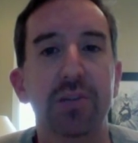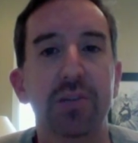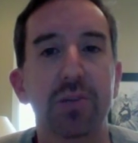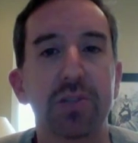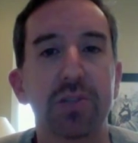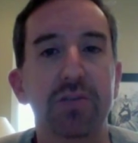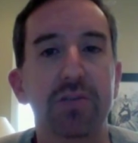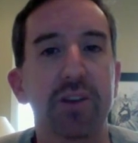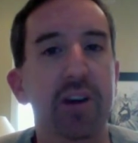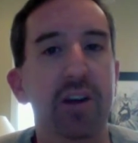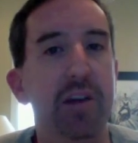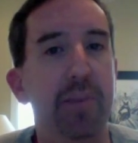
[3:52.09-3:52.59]
It
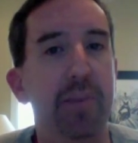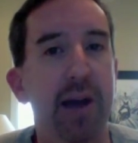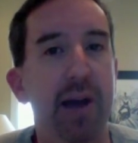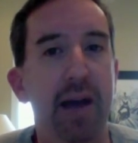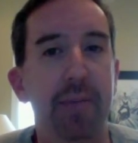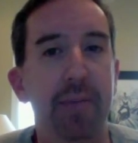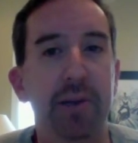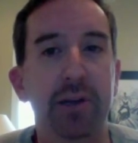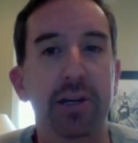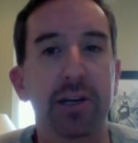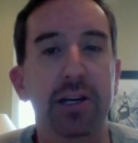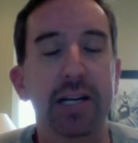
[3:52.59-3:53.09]
was very
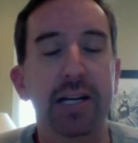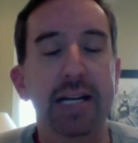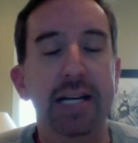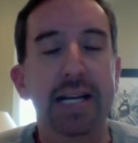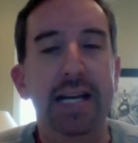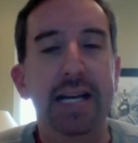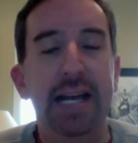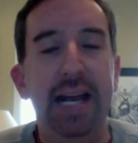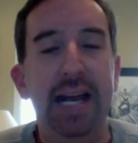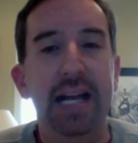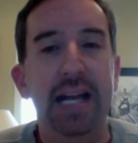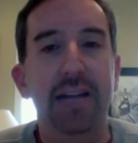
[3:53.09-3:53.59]
popular,
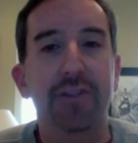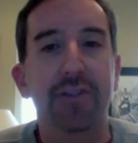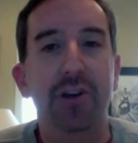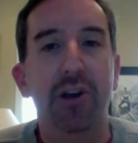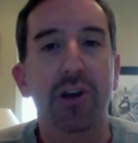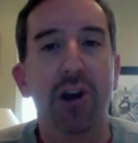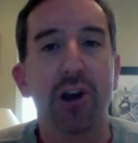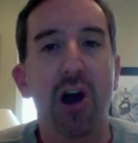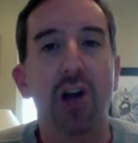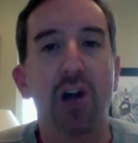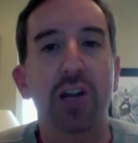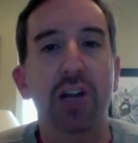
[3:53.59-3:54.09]
and if
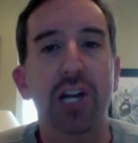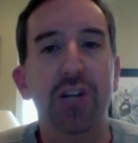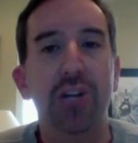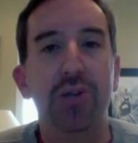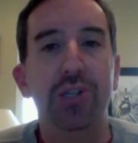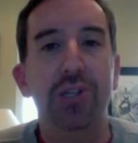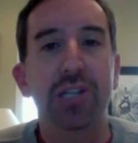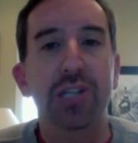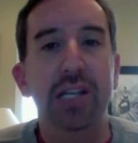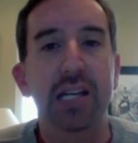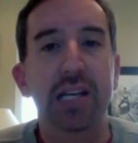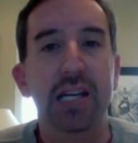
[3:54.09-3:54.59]
you're at all
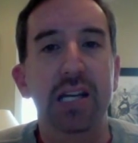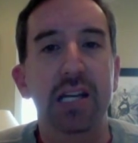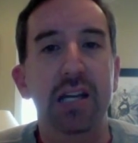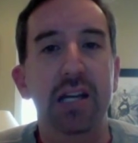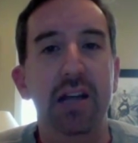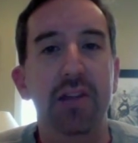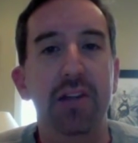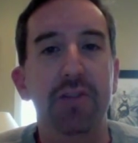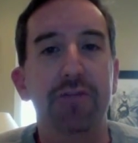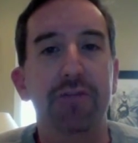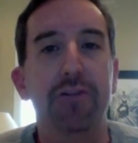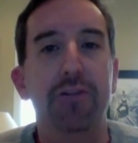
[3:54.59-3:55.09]
interested in
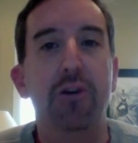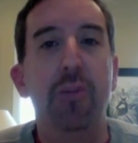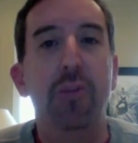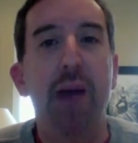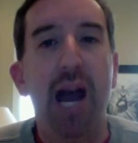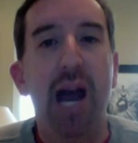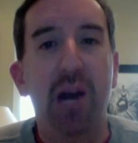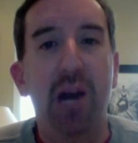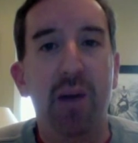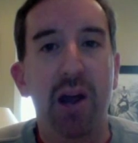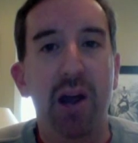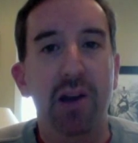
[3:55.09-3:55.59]
the full
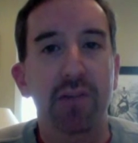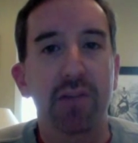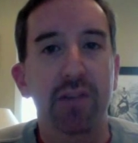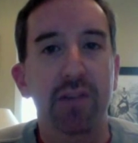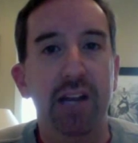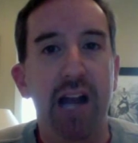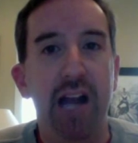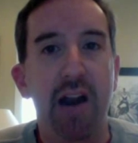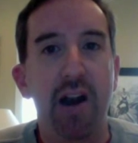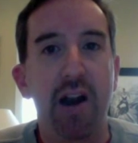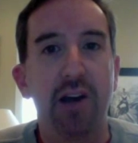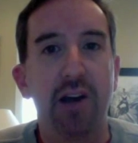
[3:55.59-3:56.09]
background of
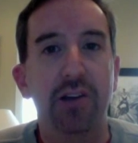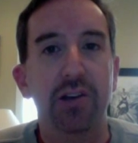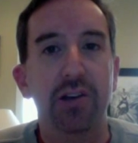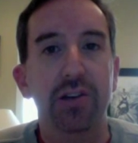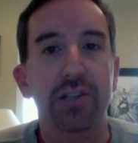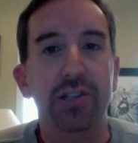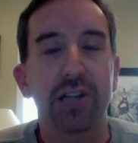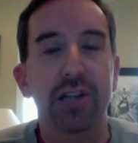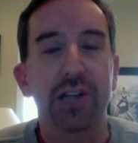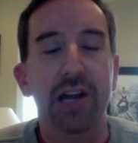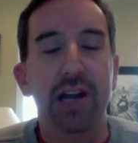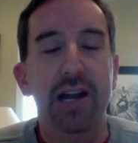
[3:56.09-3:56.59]
the
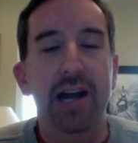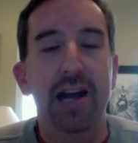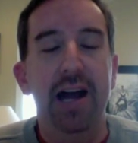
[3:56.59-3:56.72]
characters,